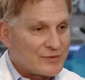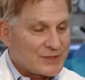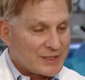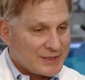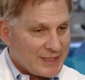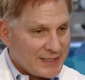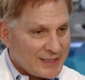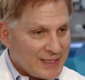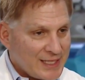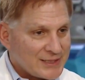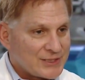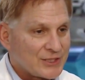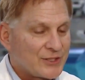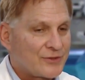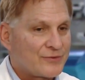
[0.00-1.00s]
Then it has
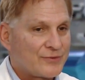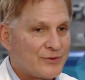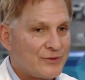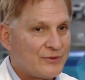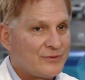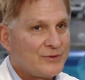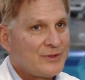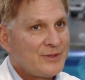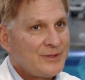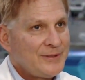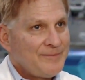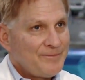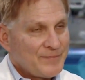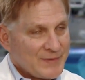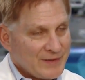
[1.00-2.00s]
to go through
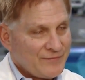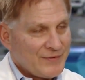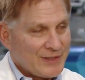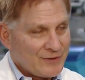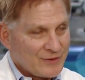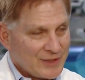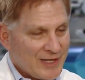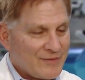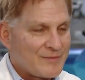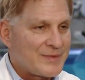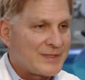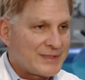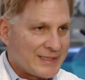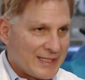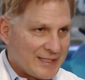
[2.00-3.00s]
the federal
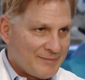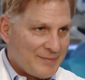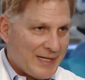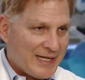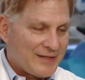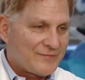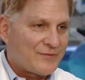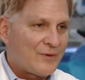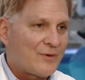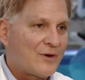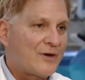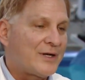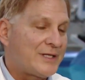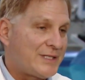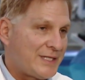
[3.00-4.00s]
government to get it paid
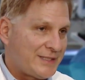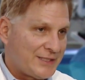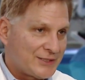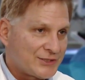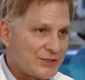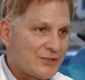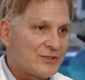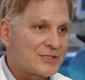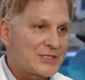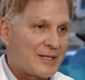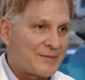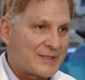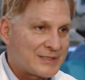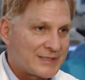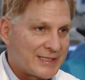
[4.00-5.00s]
for and then the insurance
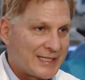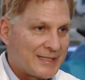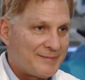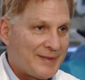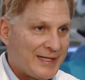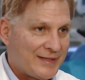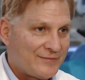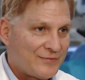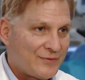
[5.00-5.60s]
companies to get it paid